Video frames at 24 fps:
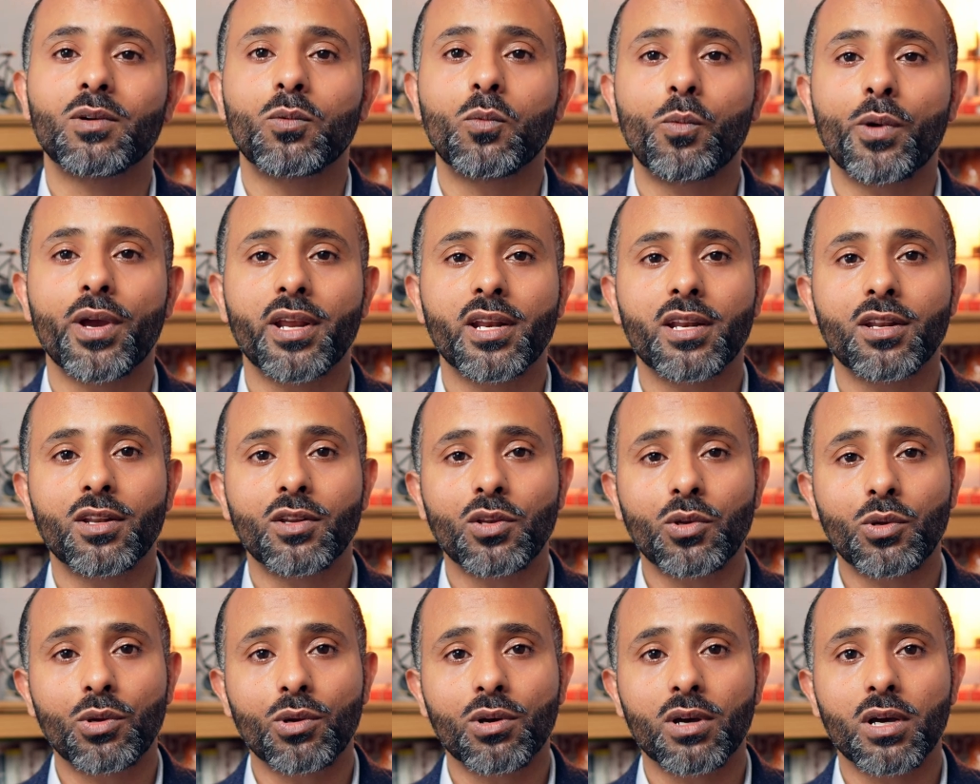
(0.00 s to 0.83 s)

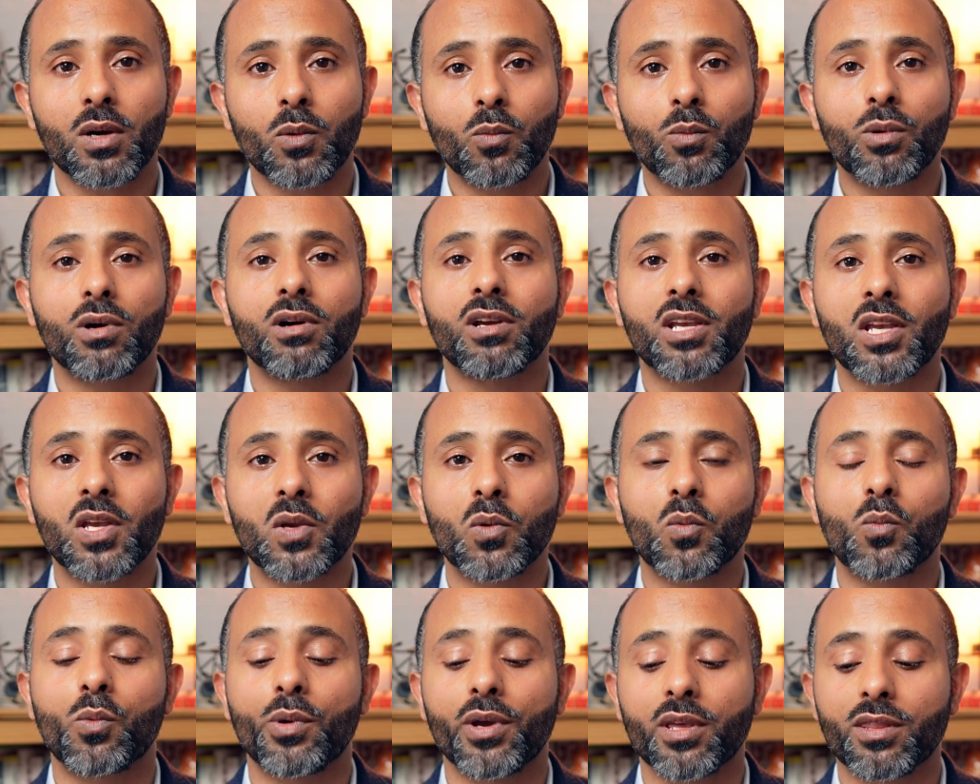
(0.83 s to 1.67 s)
when you are
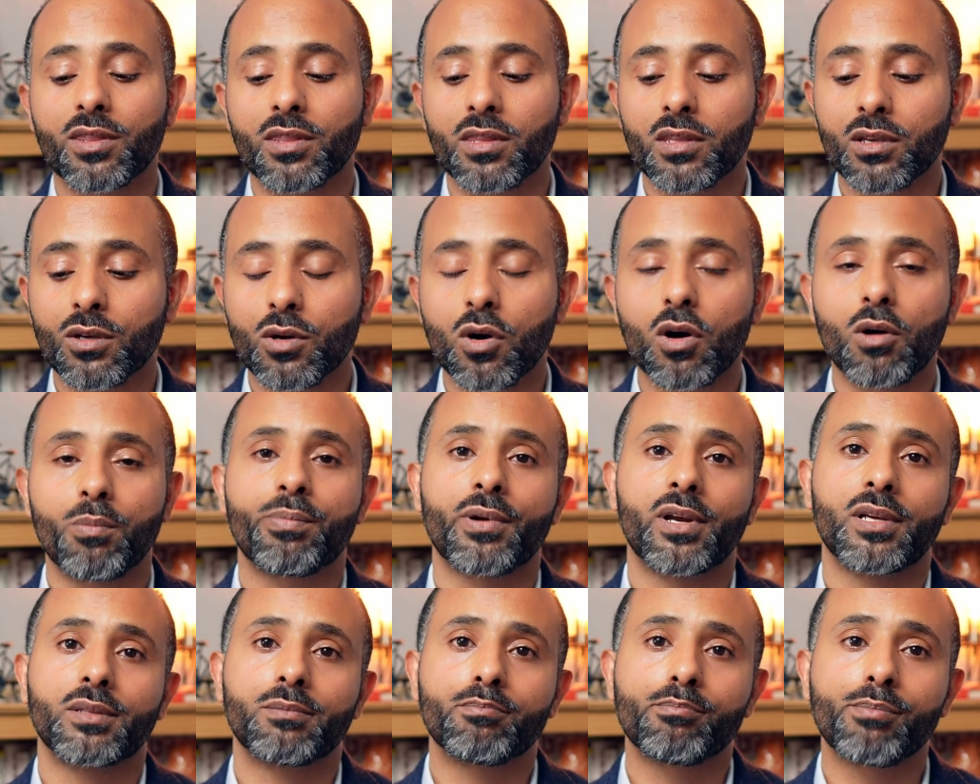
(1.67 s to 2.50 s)
working with
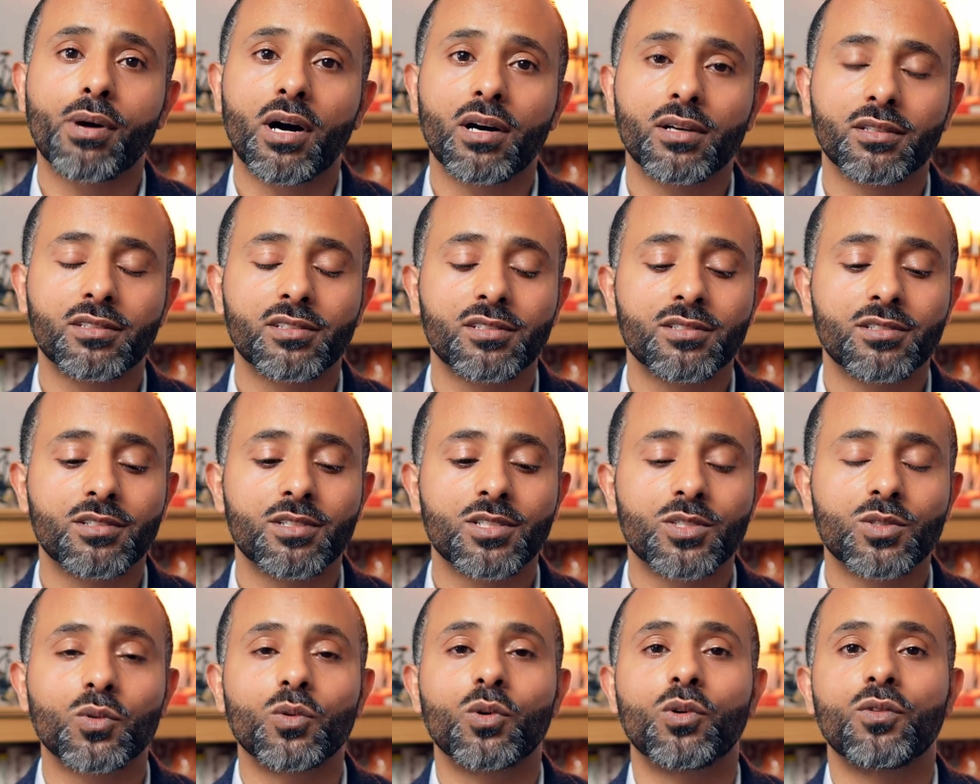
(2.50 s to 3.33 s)
corporate
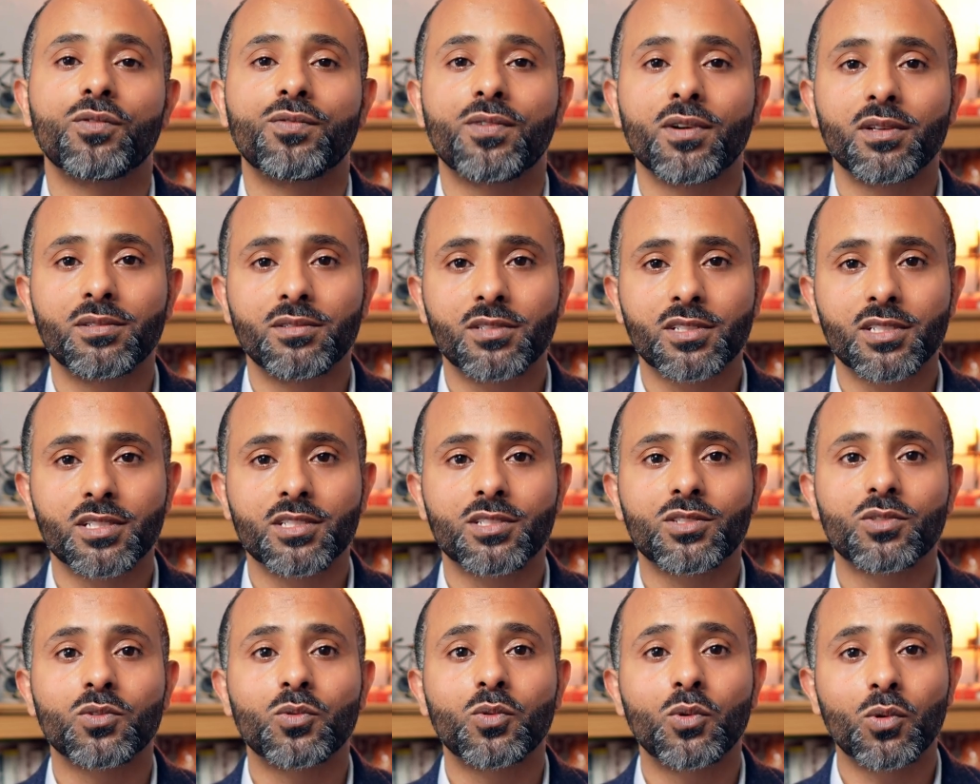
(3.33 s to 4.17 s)
partners or
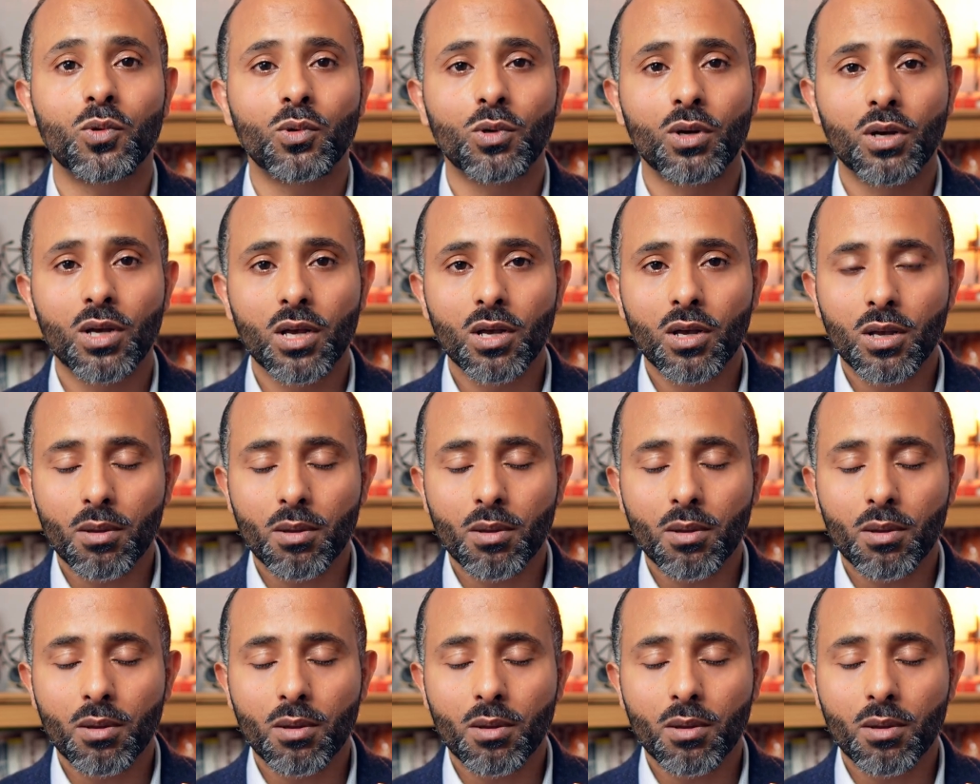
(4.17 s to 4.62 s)
funders who